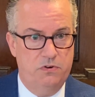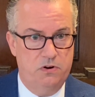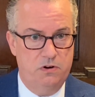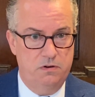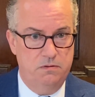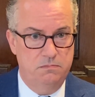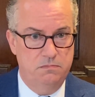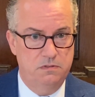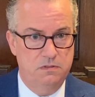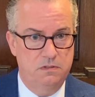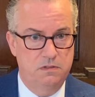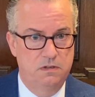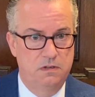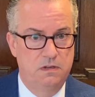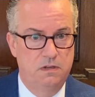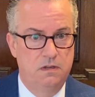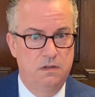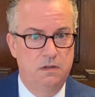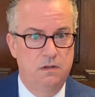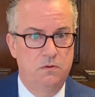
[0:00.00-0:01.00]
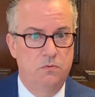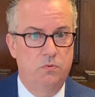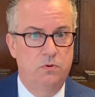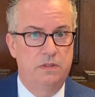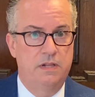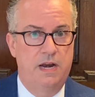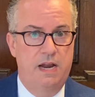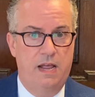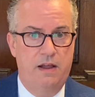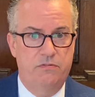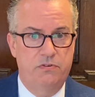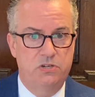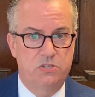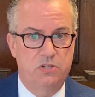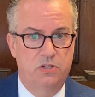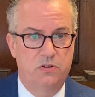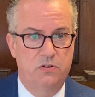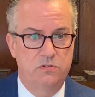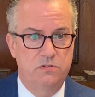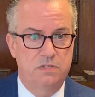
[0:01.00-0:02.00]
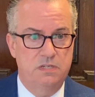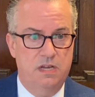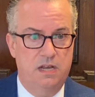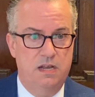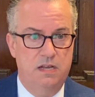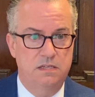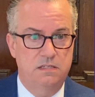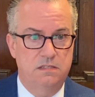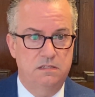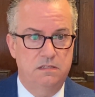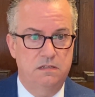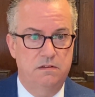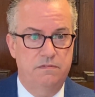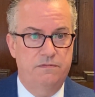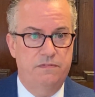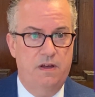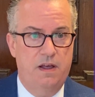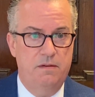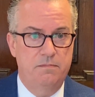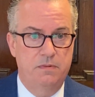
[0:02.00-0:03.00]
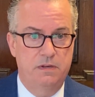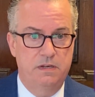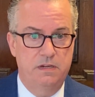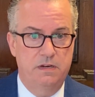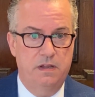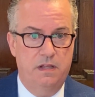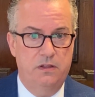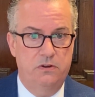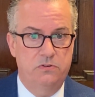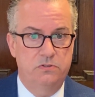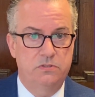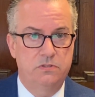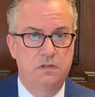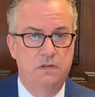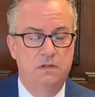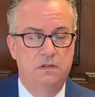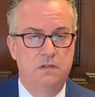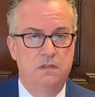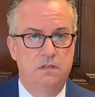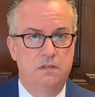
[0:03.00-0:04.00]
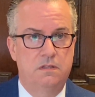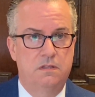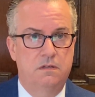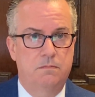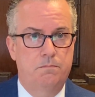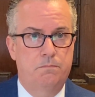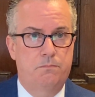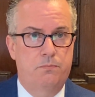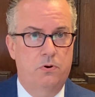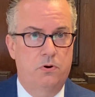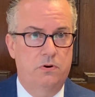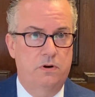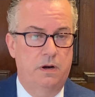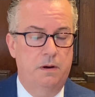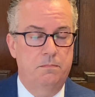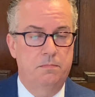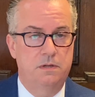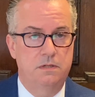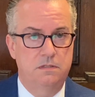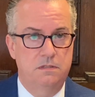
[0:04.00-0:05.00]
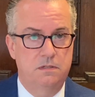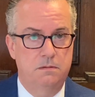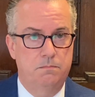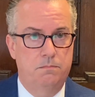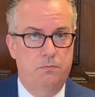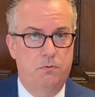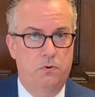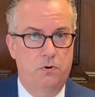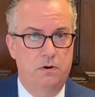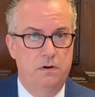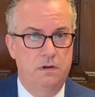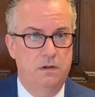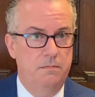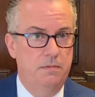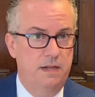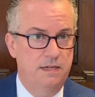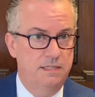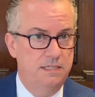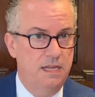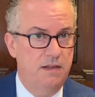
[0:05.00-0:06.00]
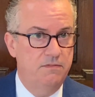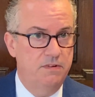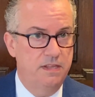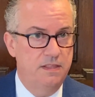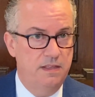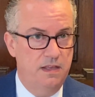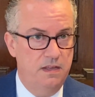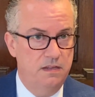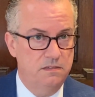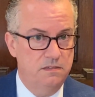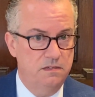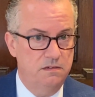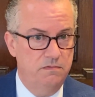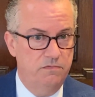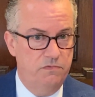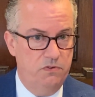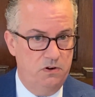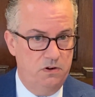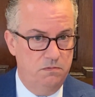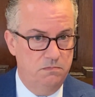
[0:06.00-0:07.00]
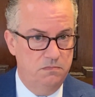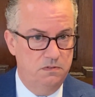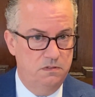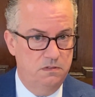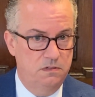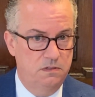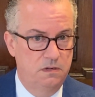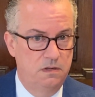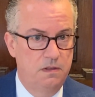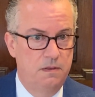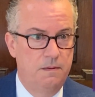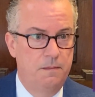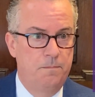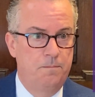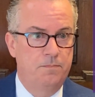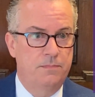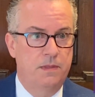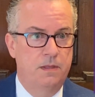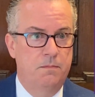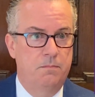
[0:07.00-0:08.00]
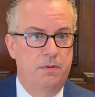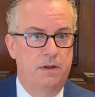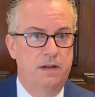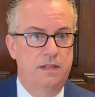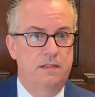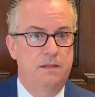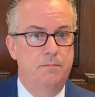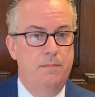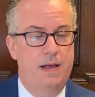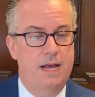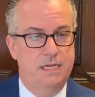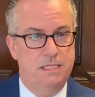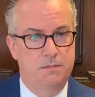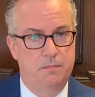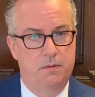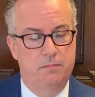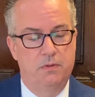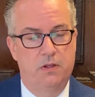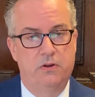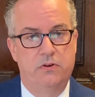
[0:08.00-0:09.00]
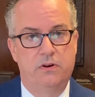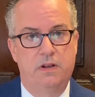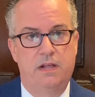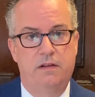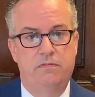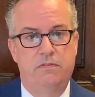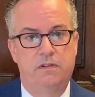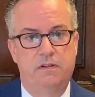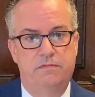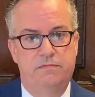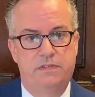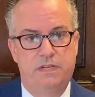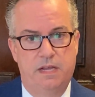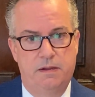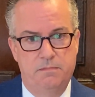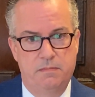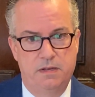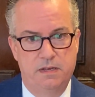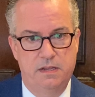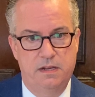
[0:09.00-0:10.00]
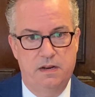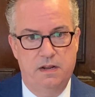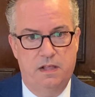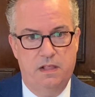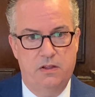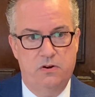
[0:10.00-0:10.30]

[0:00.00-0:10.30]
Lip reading: firms. With an average loan size of $5 million, the program can support about 70,000 firms. But at the maximum loan level of $10 million,